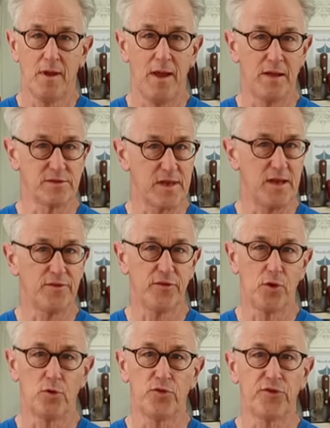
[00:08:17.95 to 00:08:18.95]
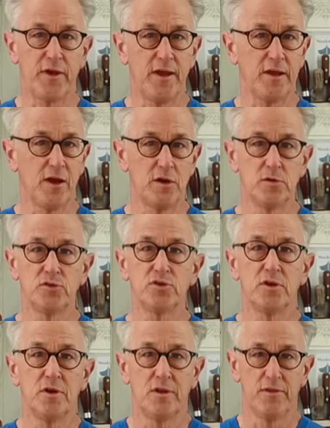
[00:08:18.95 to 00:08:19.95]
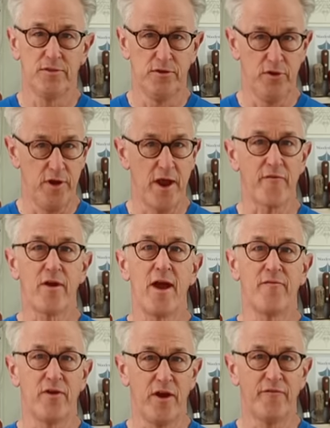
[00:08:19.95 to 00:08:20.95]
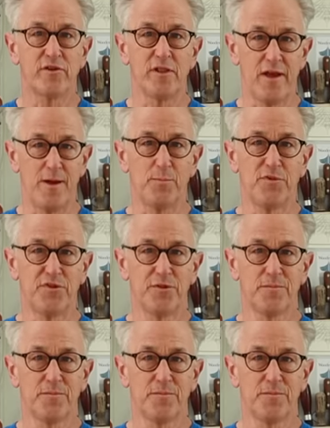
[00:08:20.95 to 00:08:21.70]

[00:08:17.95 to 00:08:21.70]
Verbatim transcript: As, as the old saying goes, you never have enough clamps.